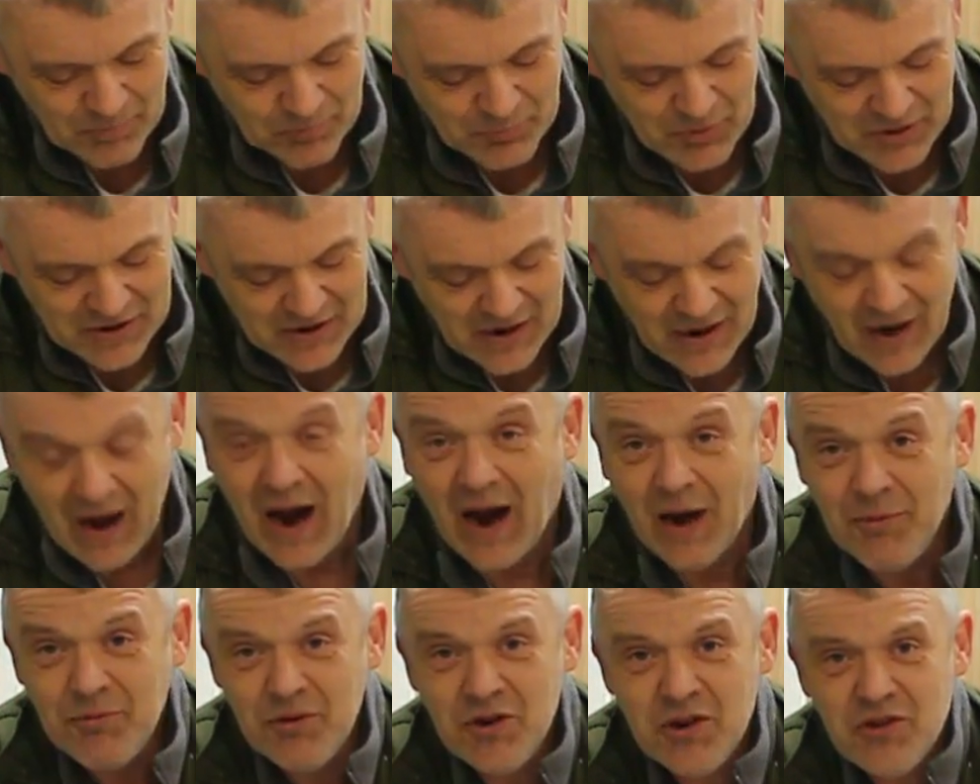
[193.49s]
But
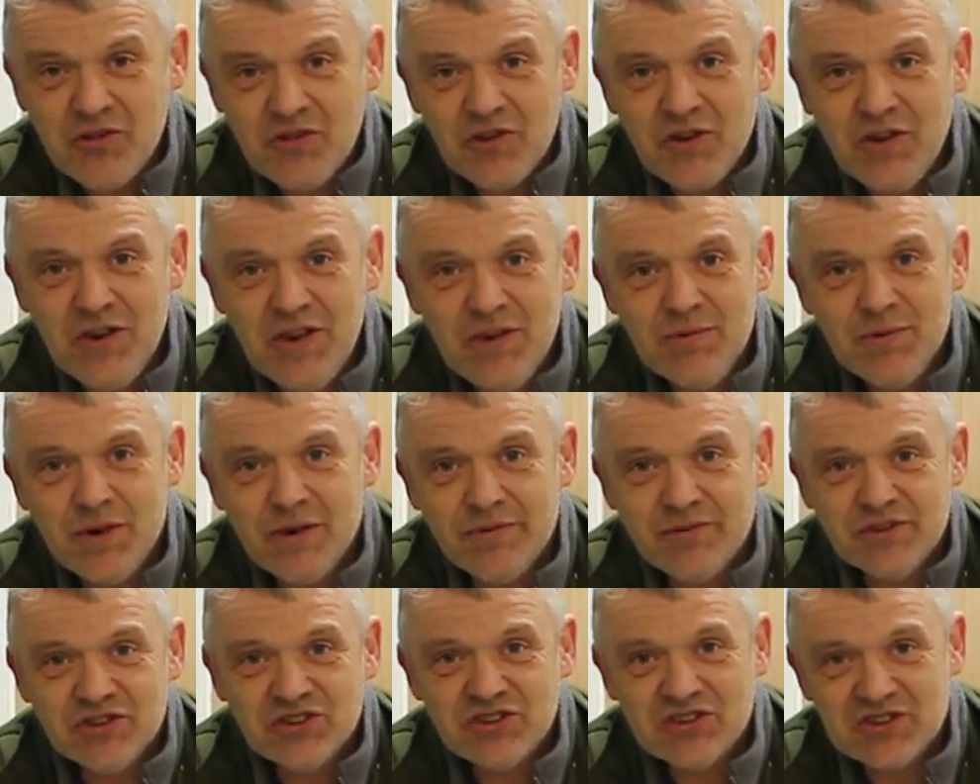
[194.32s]
I'm going to turn you
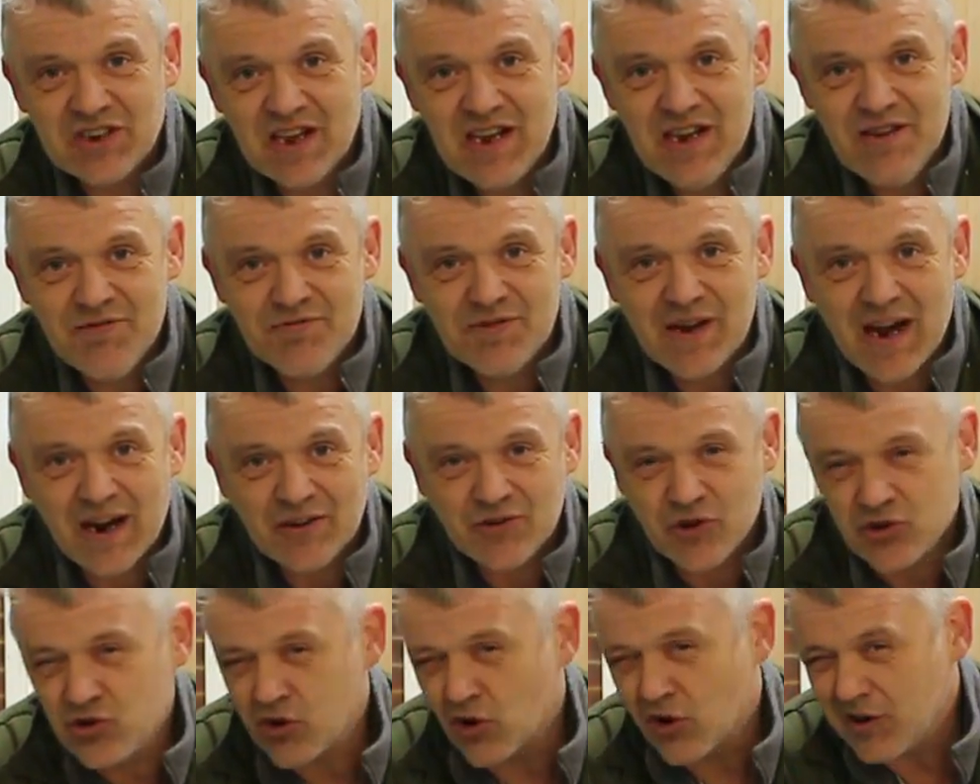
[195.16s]
over to Steve now
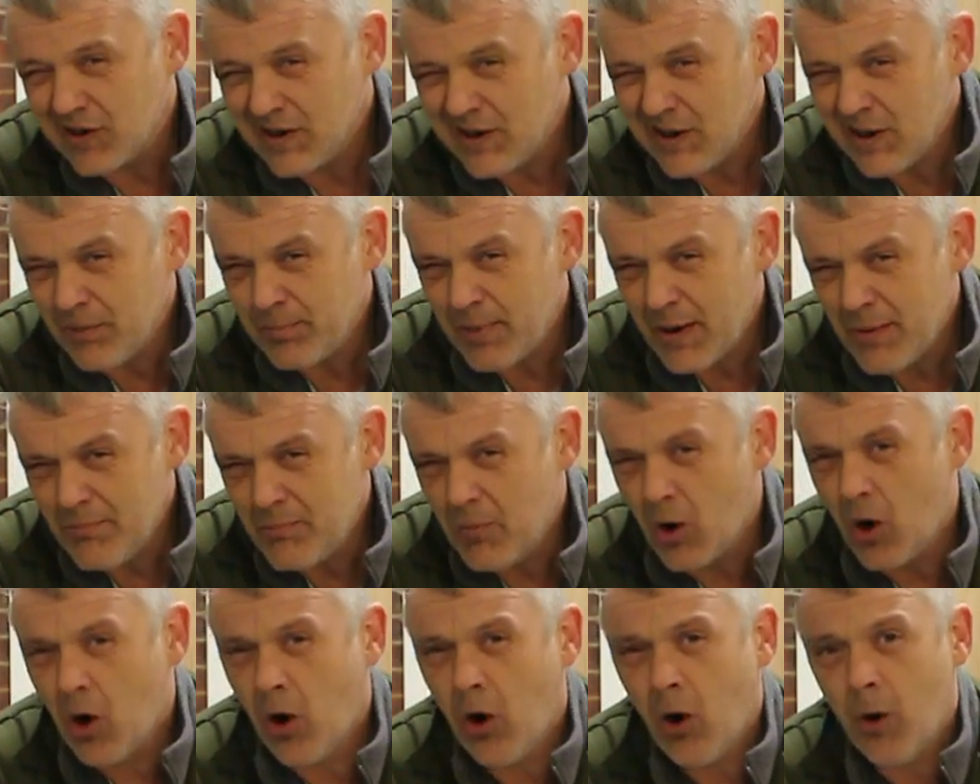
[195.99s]
to talk a little bit
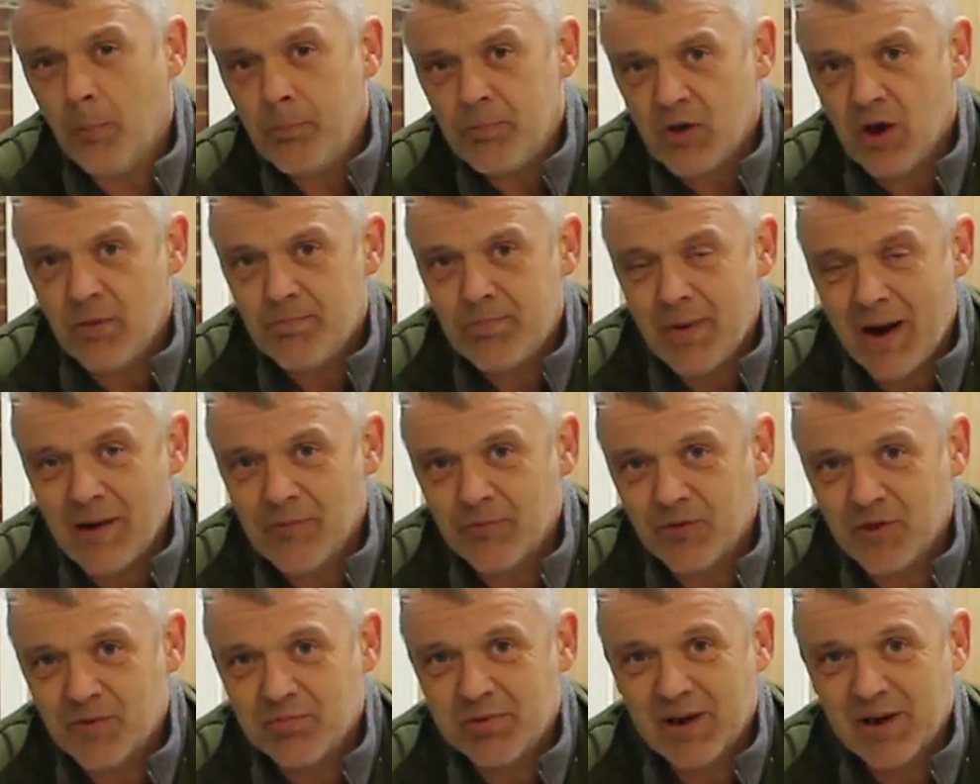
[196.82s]
more about the